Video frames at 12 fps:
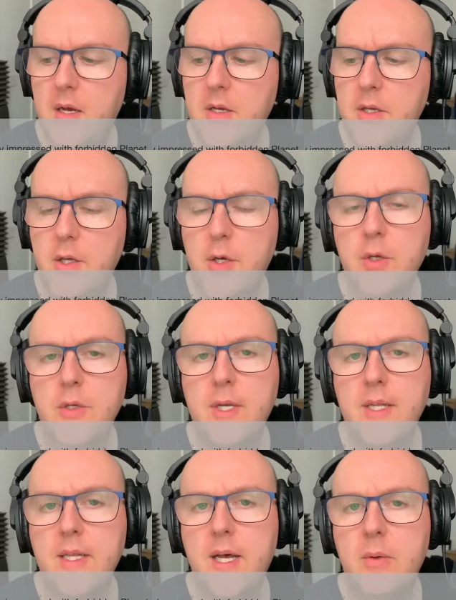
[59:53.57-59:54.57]

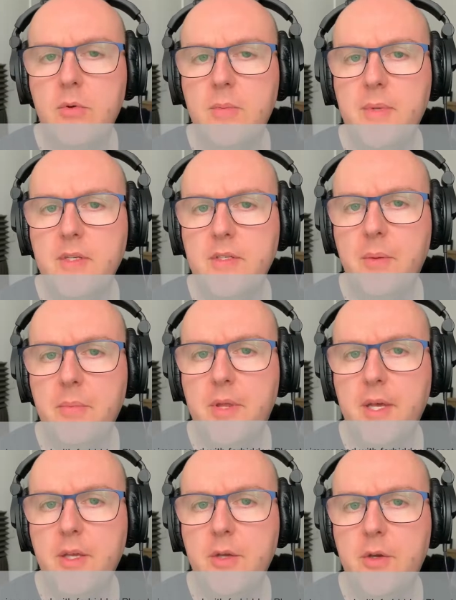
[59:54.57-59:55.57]
using that would have been
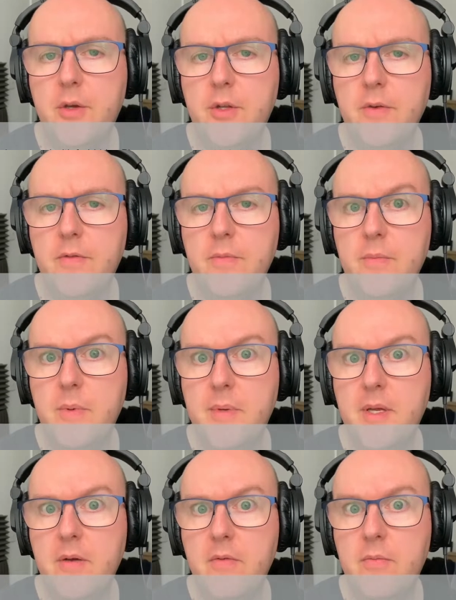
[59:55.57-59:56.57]
something you could have maybe